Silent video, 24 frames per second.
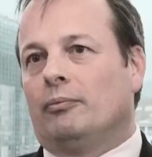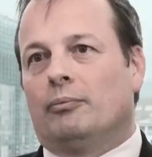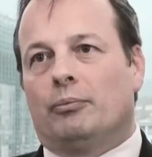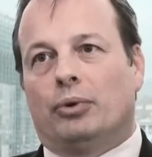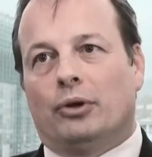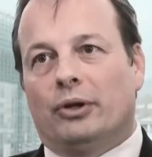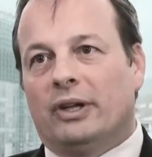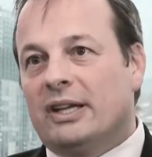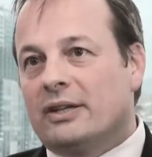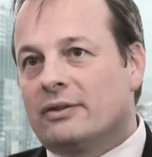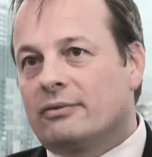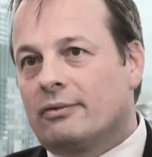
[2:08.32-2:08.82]

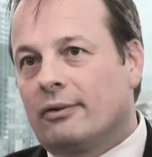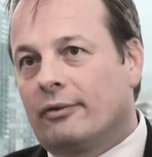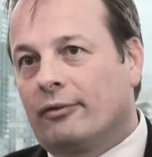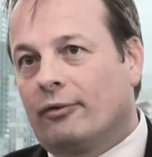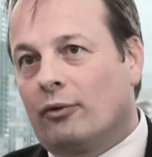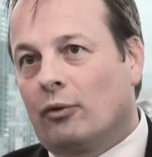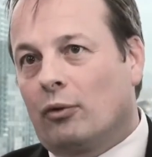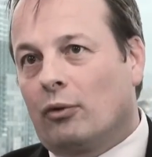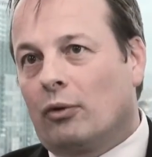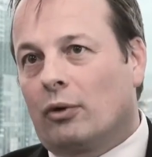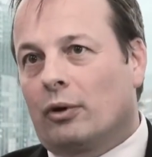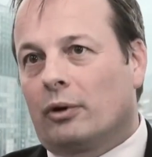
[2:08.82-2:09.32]
Police
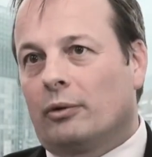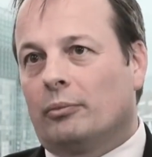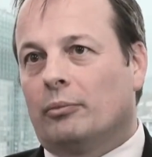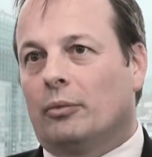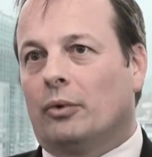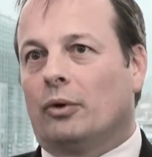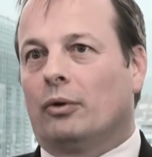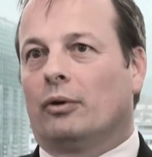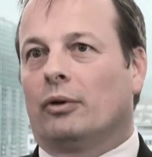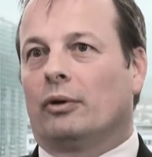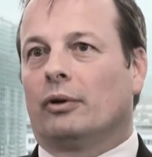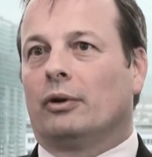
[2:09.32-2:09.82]
reform
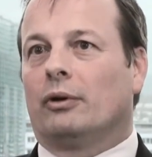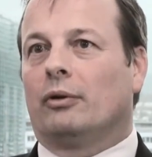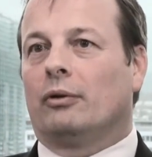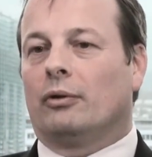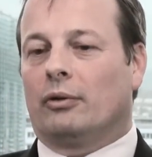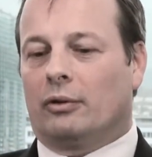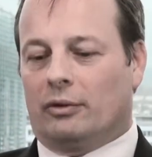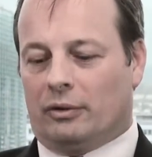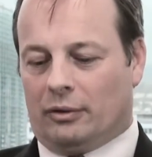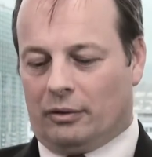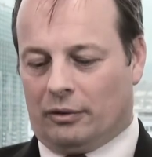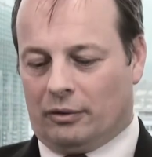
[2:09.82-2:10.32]

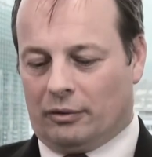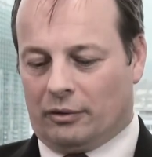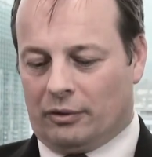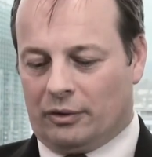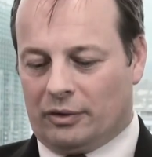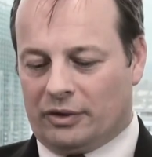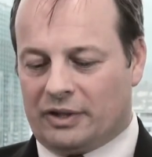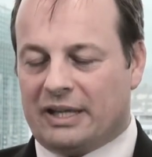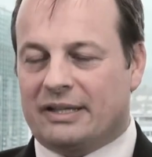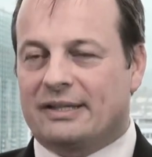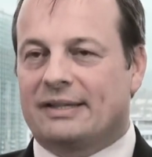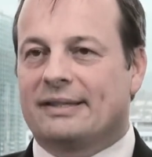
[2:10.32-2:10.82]
or
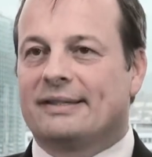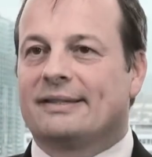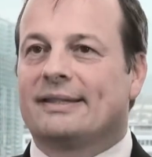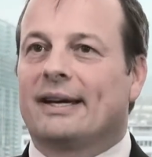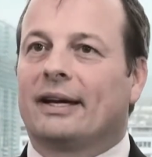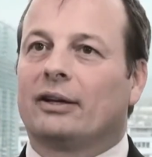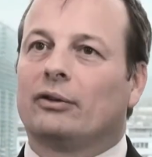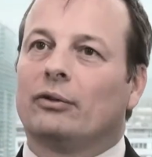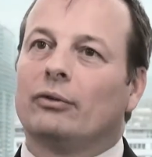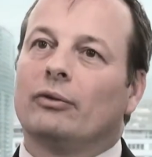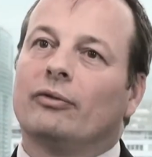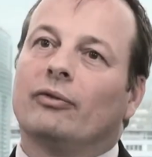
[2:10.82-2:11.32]
justice
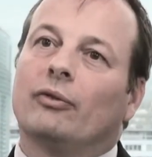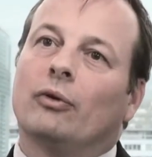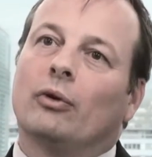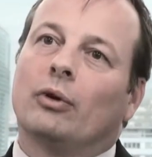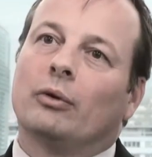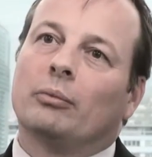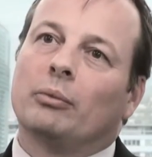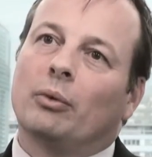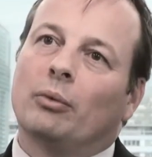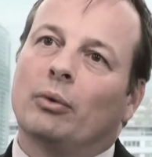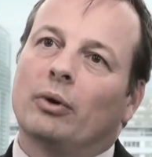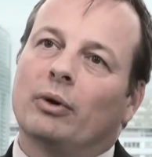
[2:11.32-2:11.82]
sector
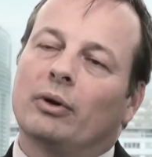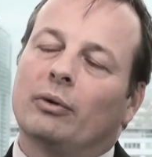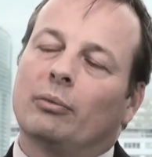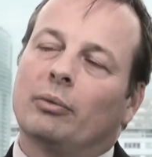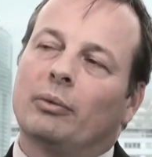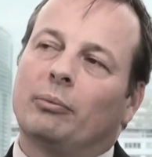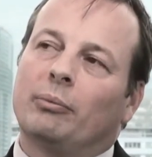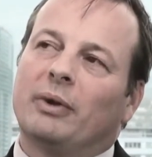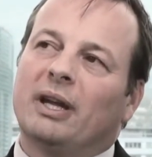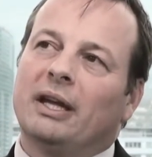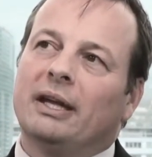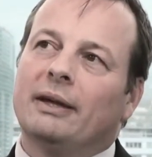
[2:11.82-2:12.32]
reform, or what it
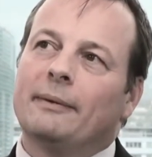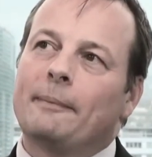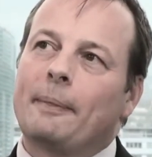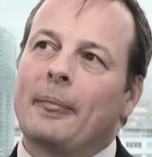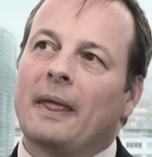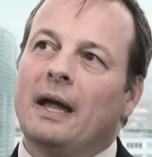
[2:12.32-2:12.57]
would be.